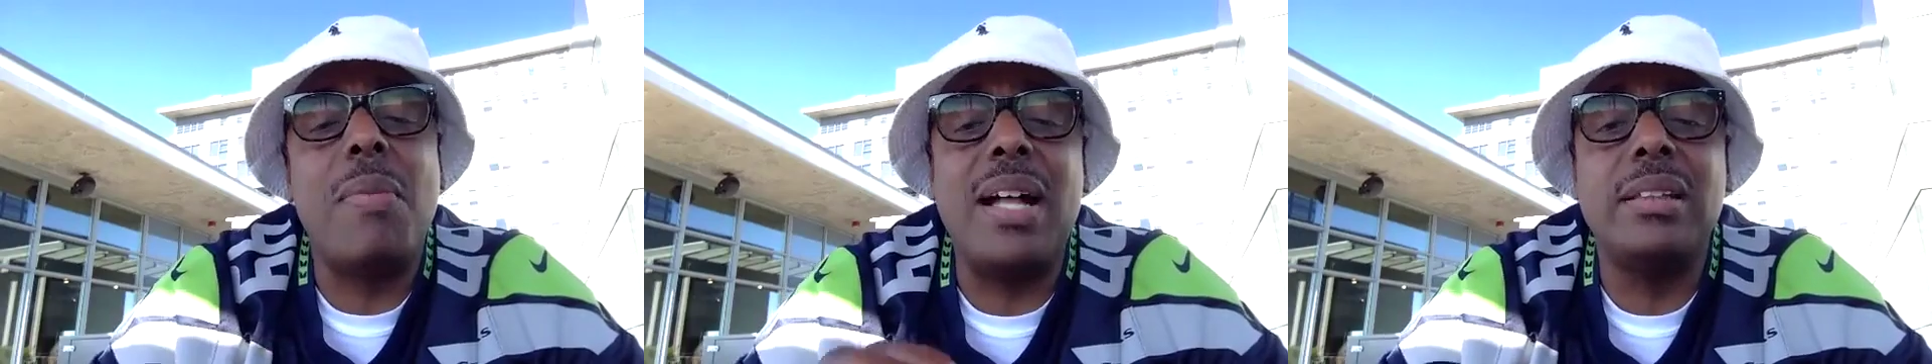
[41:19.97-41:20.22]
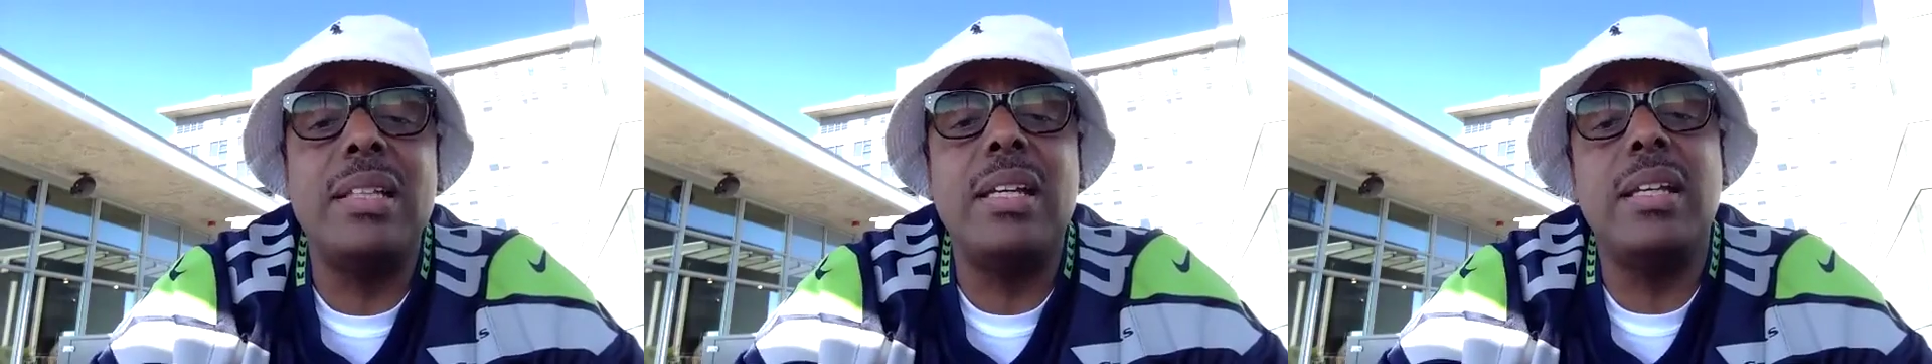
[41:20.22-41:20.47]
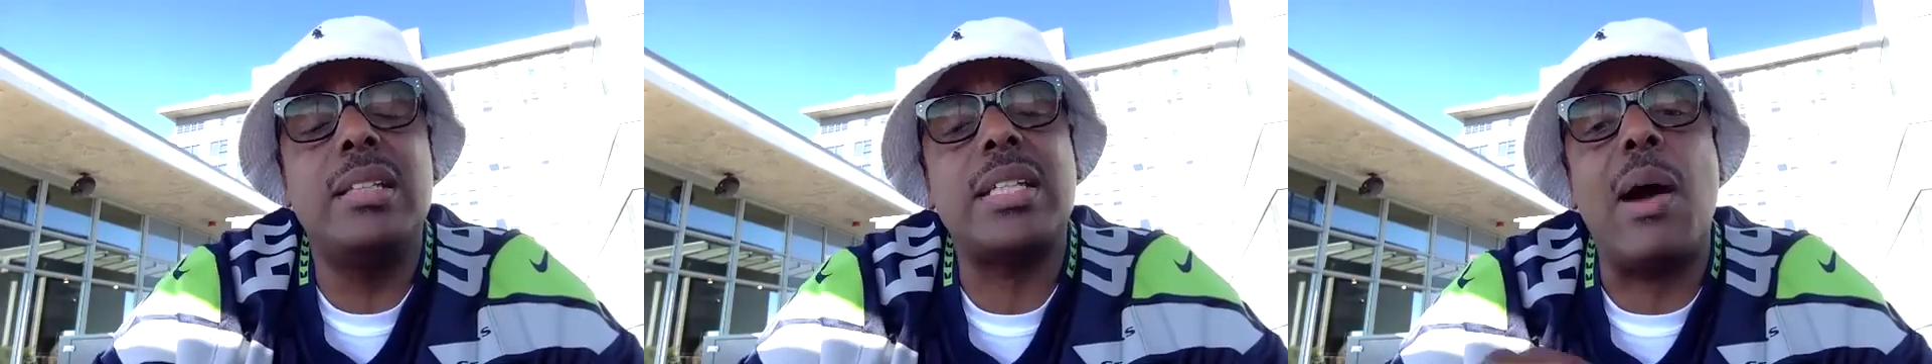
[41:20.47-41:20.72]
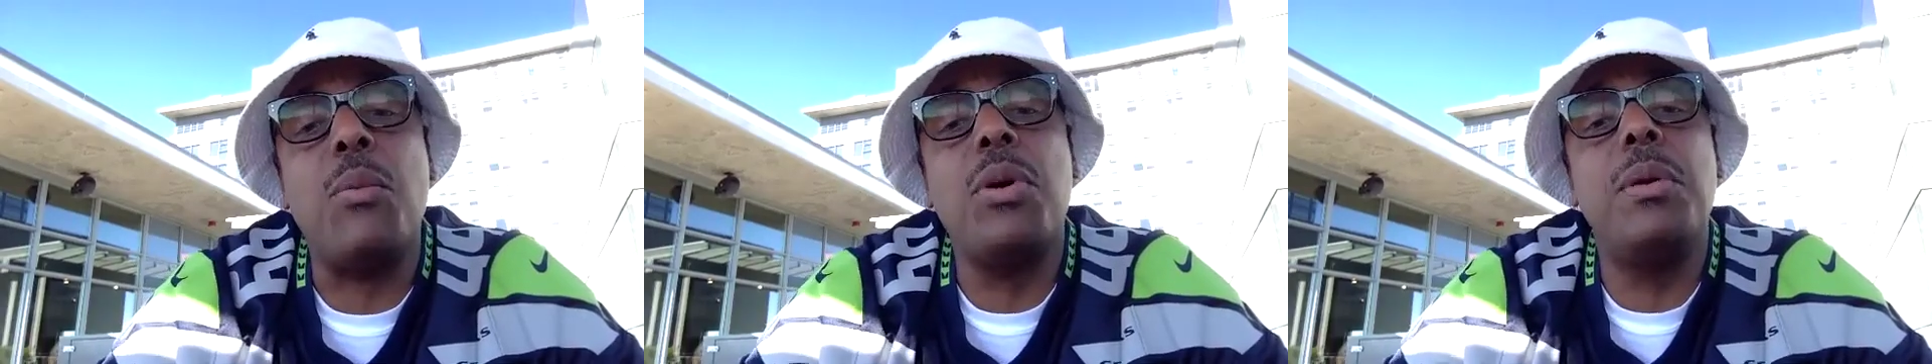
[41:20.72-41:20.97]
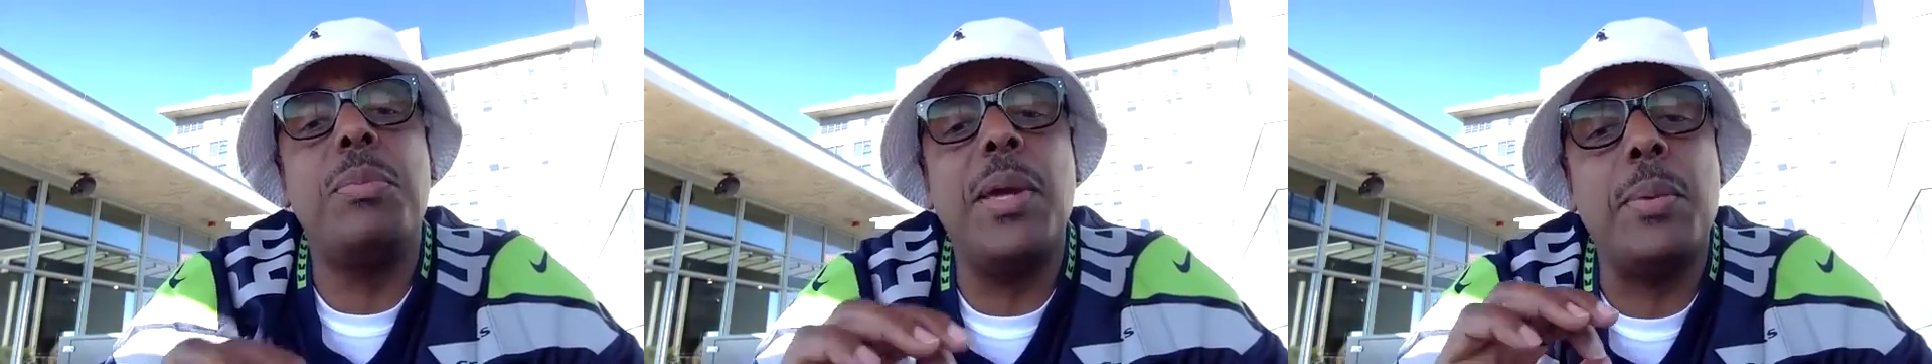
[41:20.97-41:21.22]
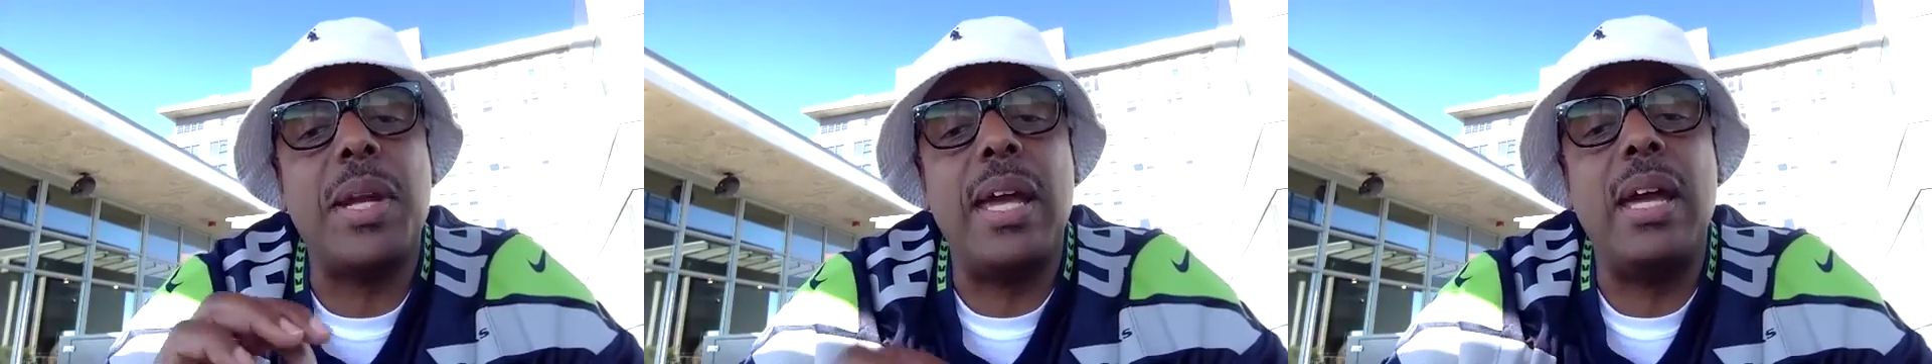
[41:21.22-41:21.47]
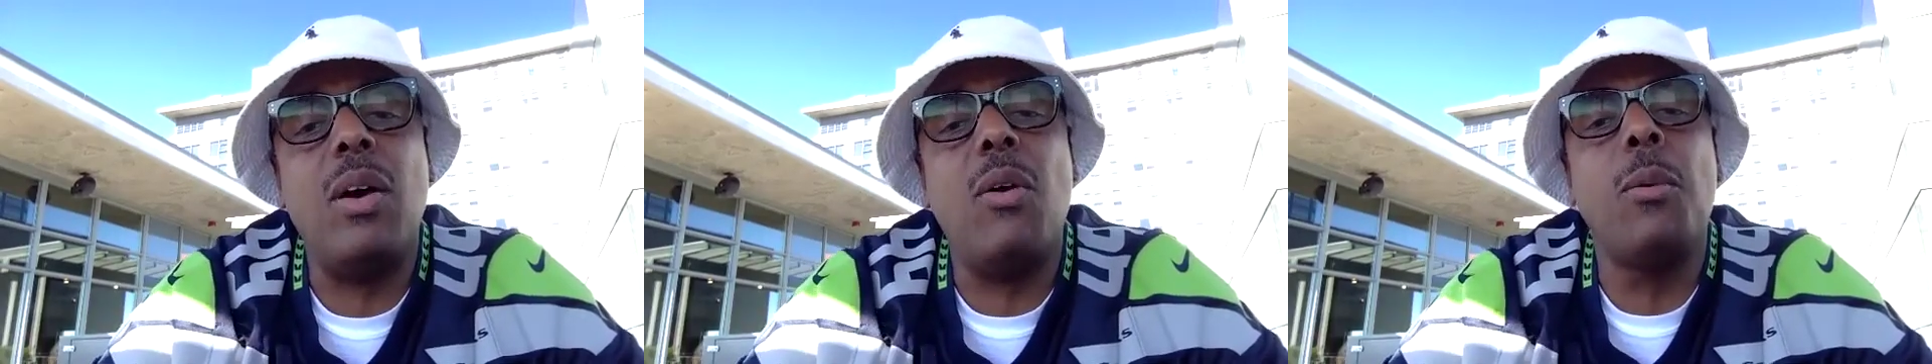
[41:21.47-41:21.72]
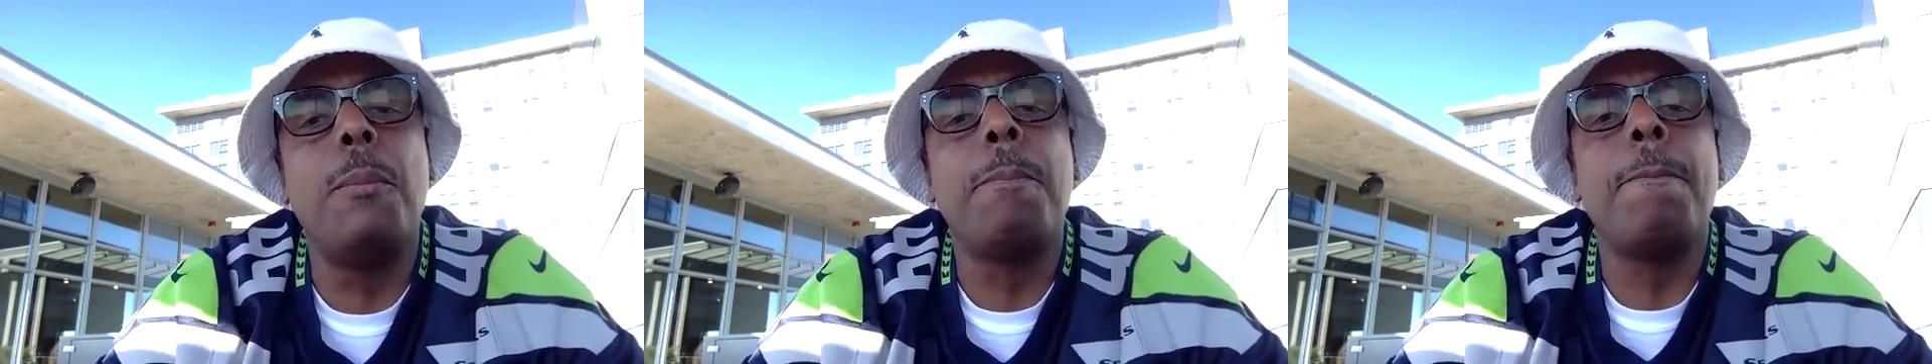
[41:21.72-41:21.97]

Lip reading: My thing is I want to be able to help